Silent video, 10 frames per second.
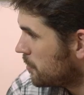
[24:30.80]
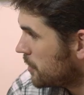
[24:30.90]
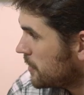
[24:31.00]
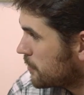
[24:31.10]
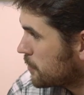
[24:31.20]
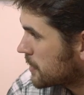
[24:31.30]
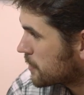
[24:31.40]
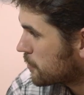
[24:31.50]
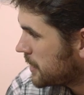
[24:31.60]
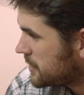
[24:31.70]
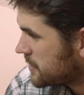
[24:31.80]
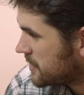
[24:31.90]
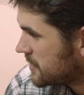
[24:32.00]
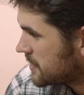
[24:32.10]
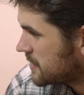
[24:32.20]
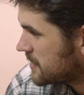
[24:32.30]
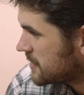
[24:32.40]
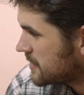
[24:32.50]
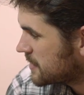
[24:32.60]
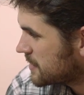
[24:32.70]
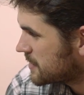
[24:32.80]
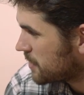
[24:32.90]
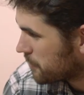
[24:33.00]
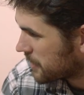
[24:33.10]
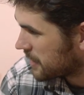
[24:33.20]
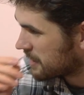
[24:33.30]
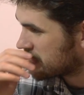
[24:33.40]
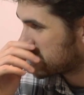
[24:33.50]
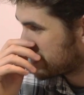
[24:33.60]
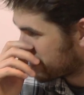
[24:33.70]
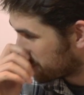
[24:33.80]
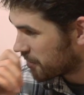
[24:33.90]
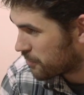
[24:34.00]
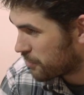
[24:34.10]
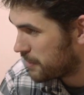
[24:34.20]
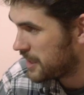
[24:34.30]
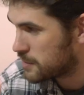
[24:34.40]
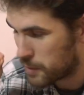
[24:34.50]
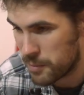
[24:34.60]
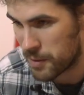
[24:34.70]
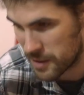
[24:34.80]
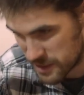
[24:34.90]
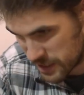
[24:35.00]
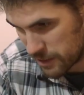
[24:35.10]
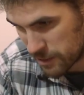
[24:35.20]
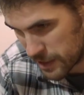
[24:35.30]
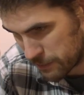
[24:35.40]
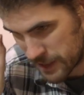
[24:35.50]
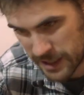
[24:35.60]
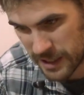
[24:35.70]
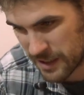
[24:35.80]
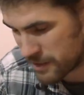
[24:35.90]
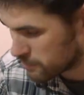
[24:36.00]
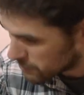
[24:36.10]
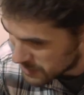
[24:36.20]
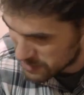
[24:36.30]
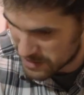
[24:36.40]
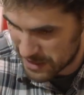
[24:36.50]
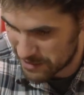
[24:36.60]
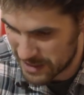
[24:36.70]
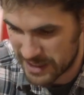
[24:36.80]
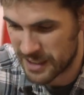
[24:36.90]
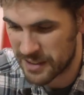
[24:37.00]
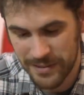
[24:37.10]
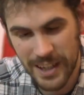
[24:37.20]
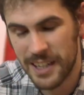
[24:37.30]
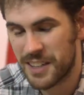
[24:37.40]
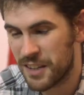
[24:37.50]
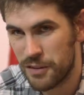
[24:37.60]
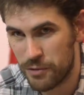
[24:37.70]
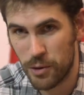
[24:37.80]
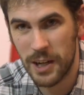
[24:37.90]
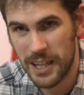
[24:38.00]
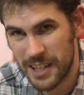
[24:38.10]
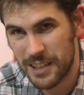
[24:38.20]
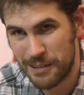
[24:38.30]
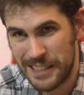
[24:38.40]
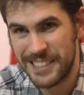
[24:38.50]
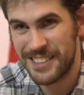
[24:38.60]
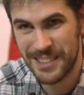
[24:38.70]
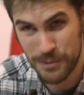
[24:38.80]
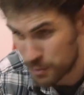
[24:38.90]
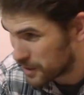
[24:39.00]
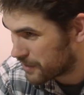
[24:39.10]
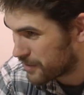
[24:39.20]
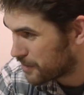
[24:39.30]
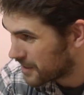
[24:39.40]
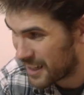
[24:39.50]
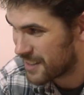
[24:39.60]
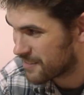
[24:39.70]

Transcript: But even with the creatures, something that's fun for me is people generally, when they think of creatures, they only think of like four legged creatures or whatever, or land